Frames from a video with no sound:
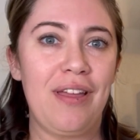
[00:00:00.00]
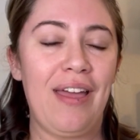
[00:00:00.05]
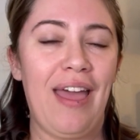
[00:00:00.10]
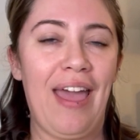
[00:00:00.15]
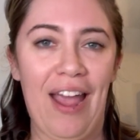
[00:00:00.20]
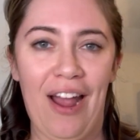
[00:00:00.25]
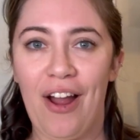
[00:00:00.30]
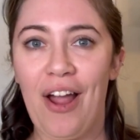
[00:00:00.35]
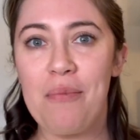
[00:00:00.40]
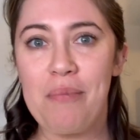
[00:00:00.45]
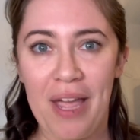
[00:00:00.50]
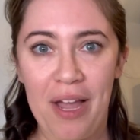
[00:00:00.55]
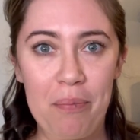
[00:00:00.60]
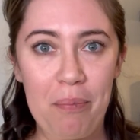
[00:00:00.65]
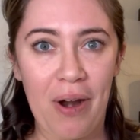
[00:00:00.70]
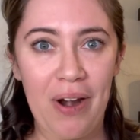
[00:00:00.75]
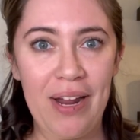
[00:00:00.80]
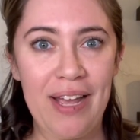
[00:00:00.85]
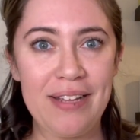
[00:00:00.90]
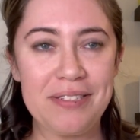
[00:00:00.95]
hair and makeup
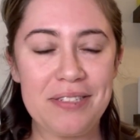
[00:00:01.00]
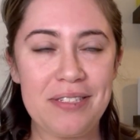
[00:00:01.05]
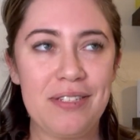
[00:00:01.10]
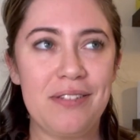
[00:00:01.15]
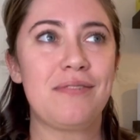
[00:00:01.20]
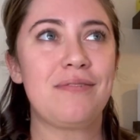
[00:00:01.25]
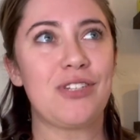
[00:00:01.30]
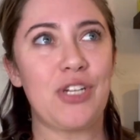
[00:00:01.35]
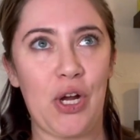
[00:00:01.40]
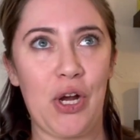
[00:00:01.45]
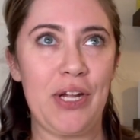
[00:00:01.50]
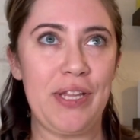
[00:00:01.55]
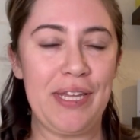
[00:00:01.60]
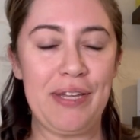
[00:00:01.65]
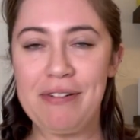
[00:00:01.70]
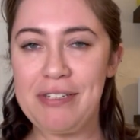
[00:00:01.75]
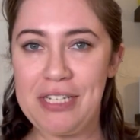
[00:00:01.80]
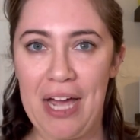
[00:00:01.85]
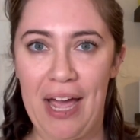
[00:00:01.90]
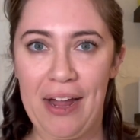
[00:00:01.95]
artist, currently
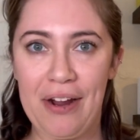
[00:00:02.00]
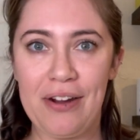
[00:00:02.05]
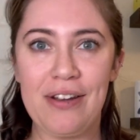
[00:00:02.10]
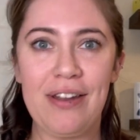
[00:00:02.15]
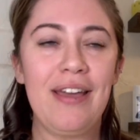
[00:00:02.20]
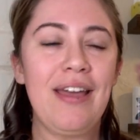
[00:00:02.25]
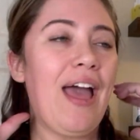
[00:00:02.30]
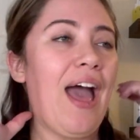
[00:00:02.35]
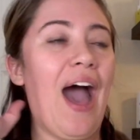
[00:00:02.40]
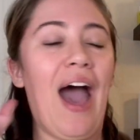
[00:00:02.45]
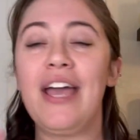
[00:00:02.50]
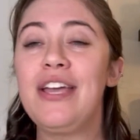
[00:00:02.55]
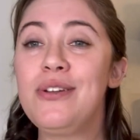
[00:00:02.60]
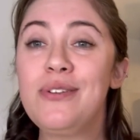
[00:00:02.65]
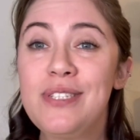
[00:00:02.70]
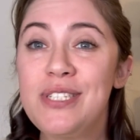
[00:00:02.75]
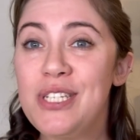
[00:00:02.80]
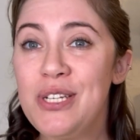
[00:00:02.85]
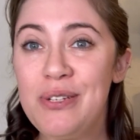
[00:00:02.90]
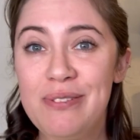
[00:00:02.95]
retired, I
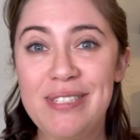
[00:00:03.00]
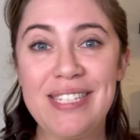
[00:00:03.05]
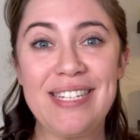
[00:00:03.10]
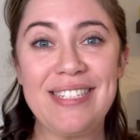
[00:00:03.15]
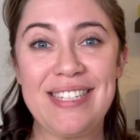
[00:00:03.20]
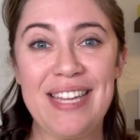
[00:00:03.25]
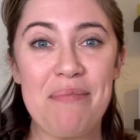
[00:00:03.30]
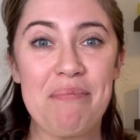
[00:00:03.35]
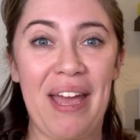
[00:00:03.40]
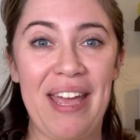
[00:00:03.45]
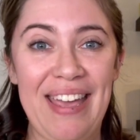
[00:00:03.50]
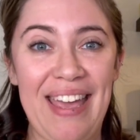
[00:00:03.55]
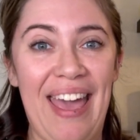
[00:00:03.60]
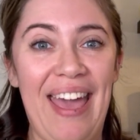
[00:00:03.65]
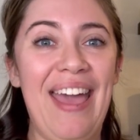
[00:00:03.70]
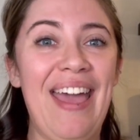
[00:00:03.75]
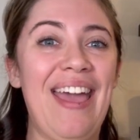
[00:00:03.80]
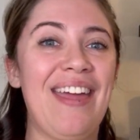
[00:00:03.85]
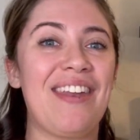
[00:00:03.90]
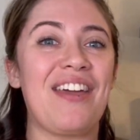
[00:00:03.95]
used to use this in my
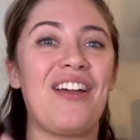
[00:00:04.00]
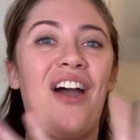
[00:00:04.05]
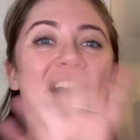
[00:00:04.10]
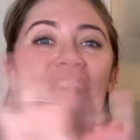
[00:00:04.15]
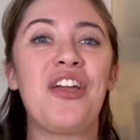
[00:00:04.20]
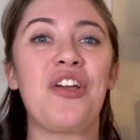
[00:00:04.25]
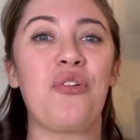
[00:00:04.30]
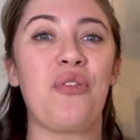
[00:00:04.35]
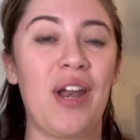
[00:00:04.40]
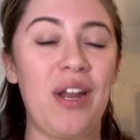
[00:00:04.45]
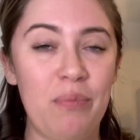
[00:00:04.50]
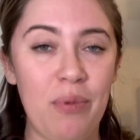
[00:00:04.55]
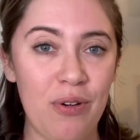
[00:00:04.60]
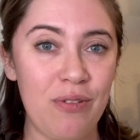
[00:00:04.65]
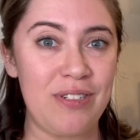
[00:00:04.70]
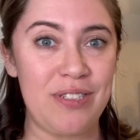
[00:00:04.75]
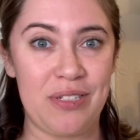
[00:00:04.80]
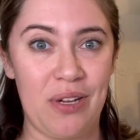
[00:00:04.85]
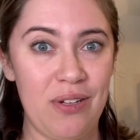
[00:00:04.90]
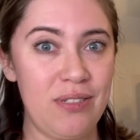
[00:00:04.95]
kit, and it got incredible
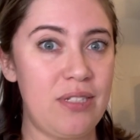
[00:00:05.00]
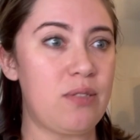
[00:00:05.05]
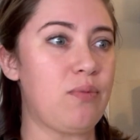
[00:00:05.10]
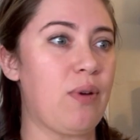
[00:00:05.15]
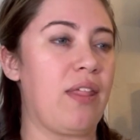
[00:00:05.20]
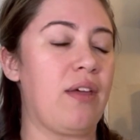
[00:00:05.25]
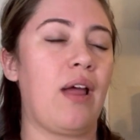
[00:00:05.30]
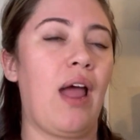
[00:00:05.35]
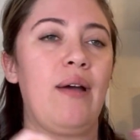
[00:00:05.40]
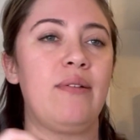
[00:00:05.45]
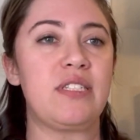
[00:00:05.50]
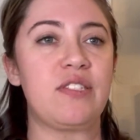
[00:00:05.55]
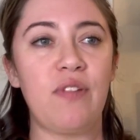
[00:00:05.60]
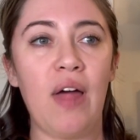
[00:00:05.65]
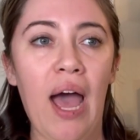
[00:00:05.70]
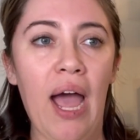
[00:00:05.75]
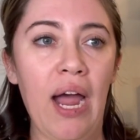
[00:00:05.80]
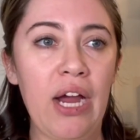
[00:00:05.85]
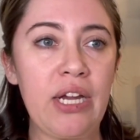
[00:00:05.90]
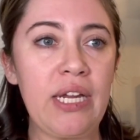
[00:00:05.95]
results. Whether I was
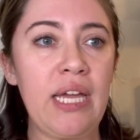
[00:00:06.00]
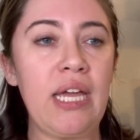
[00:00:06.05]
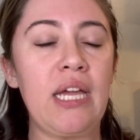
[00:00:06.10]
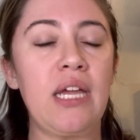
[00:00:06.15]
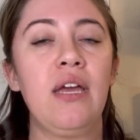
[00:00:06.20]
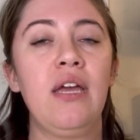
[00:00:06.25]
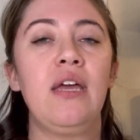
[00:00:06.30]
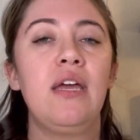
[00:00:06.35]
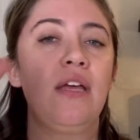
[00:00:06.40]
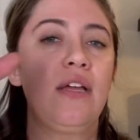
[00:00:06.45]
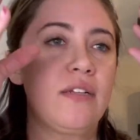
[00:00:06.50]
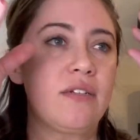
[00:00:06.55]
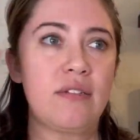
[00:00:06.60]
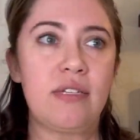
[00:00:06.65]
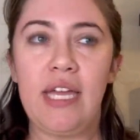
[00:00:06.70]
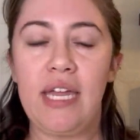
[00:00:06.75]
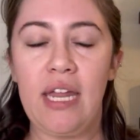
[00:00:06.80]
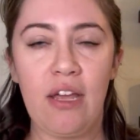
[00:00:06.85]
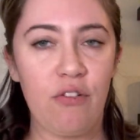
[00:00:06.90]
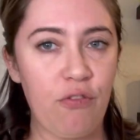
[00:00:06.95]
flat ironing,
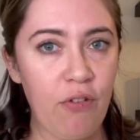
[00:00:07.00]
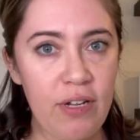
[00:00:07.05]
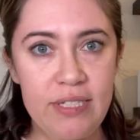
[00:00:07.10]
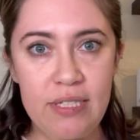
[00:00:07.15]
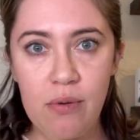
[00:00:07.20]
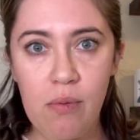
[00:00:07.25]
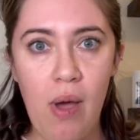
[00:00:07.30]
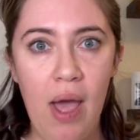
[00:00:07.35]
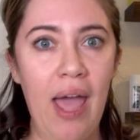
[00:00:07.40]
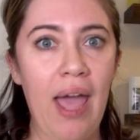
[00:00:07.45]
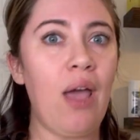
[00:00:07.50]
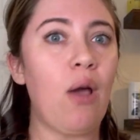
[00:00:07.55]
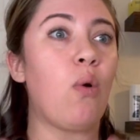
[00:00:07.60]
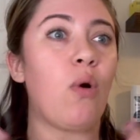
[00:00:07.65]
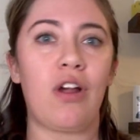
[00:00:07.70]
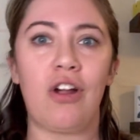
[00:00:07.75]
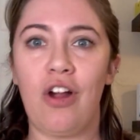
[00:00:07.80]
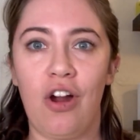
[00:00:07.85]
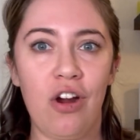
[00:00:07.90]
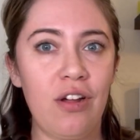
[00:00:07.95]
getting frizz away,
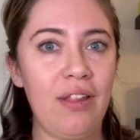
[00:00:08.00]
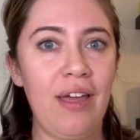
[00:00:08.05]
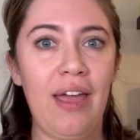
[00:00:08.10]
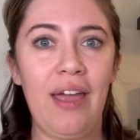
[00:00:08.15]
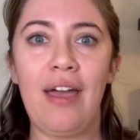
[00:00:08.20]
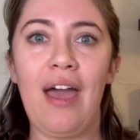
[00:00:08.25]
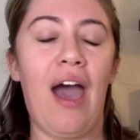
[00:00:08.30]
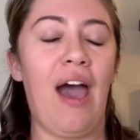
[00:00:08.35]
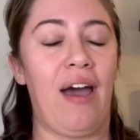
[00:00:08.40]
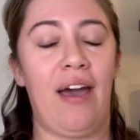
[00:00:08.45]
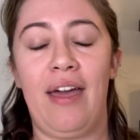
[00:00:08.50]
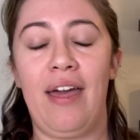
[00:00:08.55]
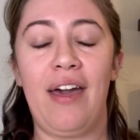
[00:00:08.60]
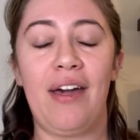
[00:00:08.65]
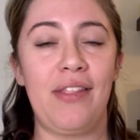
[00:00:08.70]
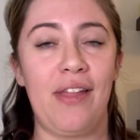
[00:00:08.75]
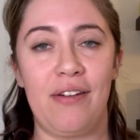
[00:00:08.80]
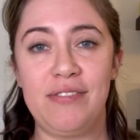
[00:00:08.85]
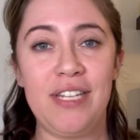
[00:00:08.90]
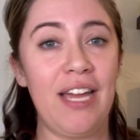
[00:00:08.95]
or curling, I
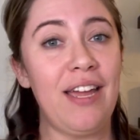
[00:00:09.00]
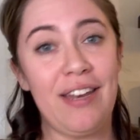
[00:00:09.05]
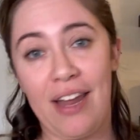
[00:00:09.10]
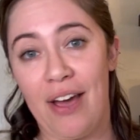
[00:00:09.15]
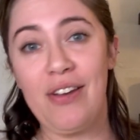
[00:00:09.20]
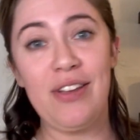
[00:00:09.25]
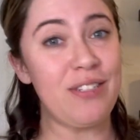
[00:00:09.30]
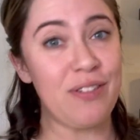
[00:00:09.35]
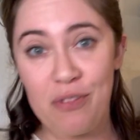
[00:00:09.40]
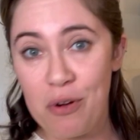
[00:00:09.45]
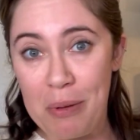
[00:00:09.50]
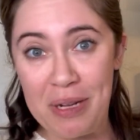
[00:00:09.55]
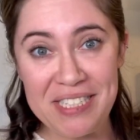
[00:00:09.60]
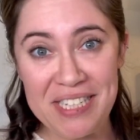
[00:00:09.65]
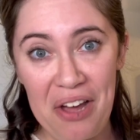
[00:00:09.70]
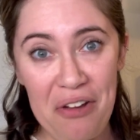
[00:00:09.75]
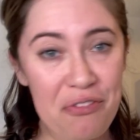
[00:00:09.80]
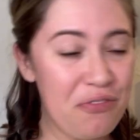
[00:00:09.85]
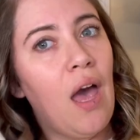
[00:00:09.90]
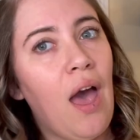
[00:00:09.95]
loved it, and now I use it for
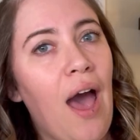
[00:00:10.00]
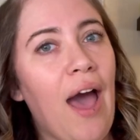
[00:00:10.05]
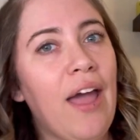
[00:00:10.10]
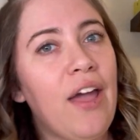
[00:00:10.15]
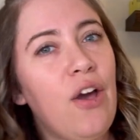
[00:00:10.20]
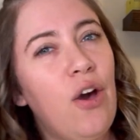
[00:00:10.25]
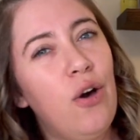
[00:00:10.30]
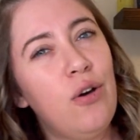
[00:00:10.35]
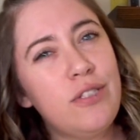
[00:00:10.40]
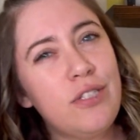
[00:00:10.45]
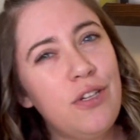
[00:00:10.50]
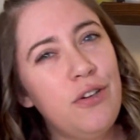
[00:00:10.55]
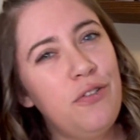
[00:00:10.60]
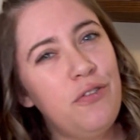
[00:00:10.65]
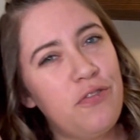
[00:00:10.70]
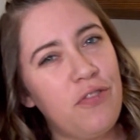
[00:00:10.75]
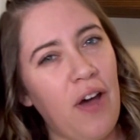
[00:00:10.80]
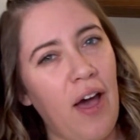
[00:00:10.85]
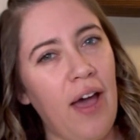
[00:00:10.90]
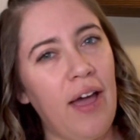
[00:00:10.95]
myself. I also
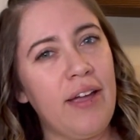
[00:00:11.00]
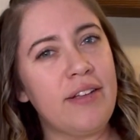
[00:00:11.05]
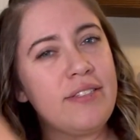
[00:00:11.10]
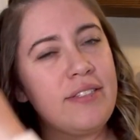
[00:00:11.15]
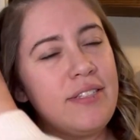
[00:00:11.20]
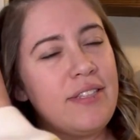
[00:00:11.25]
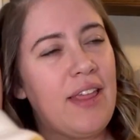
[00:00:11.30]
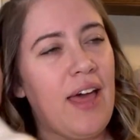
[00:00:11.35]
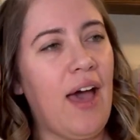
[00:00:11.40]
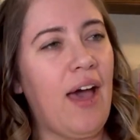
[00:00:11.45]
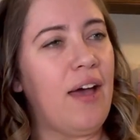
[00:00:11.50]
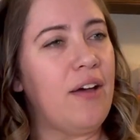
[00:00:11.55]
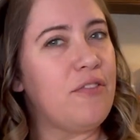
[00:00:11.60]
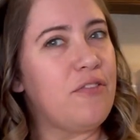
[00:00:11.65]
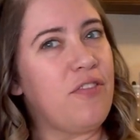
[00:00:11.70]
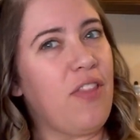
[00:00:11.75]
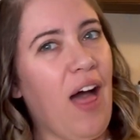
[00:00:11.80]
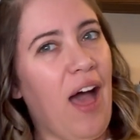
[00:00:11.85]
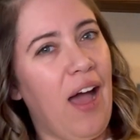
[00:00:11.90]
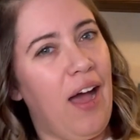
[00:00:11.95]
find that
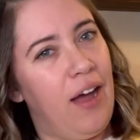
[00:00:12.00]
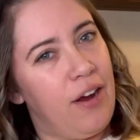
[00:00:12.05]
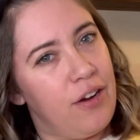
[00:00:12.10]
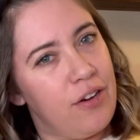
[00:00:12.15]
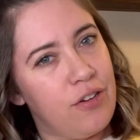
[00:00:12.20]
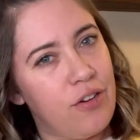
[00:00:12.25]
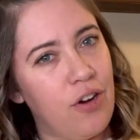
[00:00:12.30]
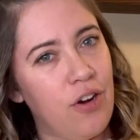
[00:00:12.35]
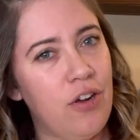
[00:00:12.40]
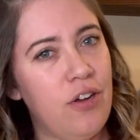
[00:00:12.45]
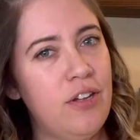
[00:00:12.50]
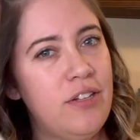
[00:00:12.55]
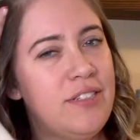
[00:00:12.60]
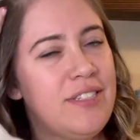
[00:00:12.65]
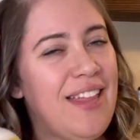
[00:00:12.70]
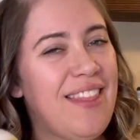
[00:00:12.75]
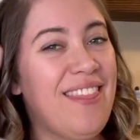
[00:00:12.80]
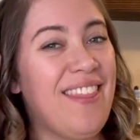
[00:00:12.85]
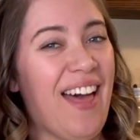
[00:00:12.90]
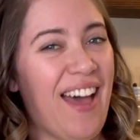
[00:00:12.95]
flat iron curls
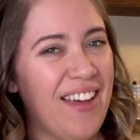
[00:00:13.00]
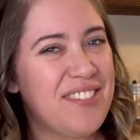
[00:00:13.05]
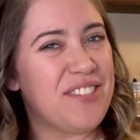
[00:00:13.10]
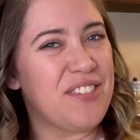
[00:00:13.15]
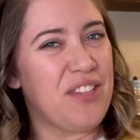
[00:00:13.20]
last